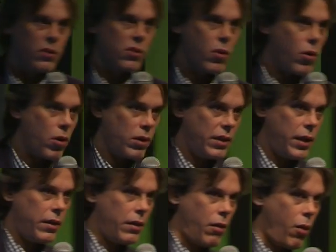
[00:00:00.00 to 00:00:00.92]
score
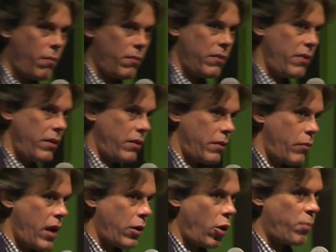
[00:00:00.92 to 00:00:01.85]
than
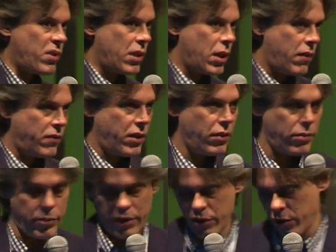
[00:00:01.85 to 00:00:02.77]
the one observed in
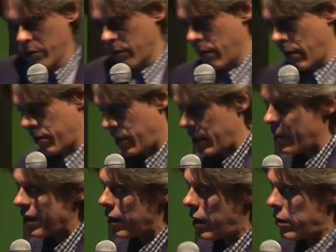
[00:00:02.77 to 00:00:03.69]
the region.
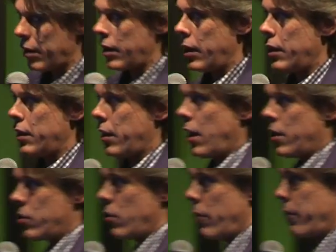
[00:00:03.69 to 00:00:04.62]
Similarly, in
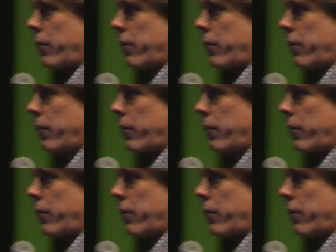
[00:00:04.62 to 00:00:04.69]
case